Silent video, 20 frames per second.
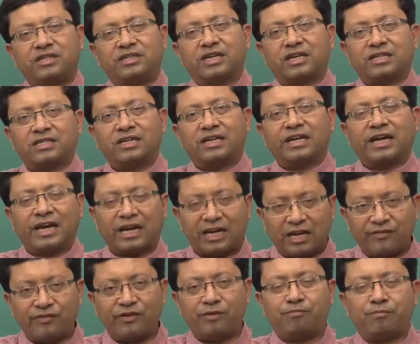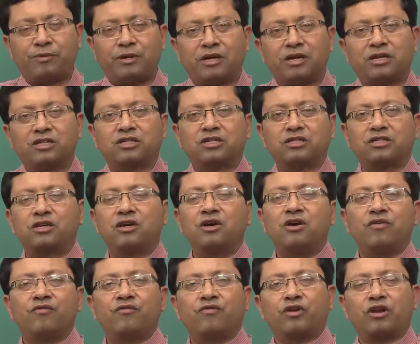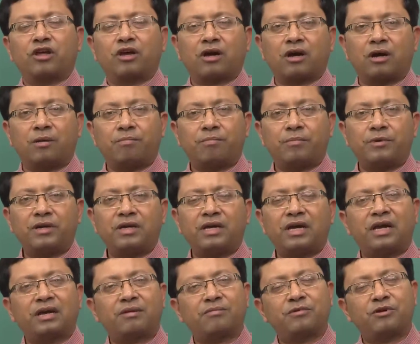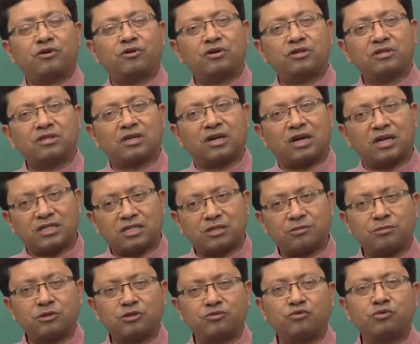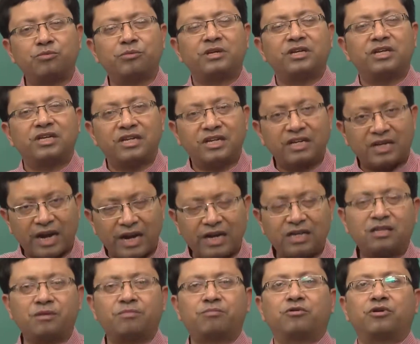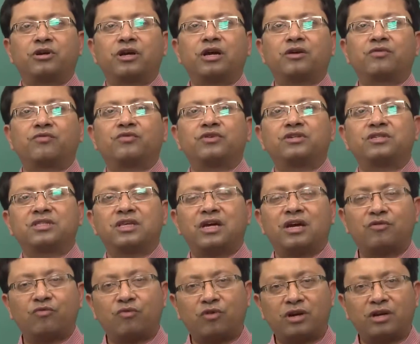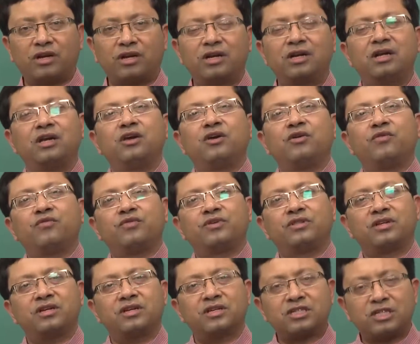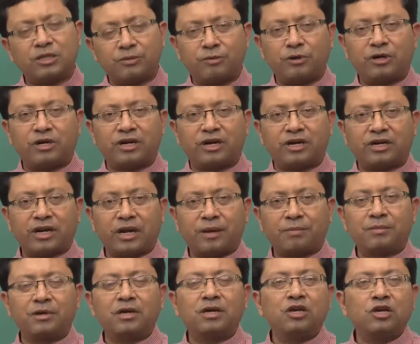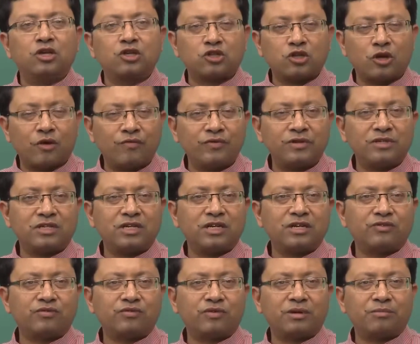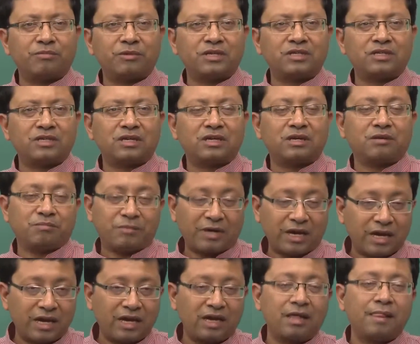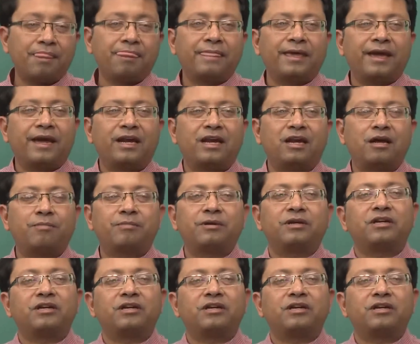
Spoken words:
has a negative implications for a company, and because the customers would be denied the product which they had wanted within a stipulated time. So, obviously it will basically may end up in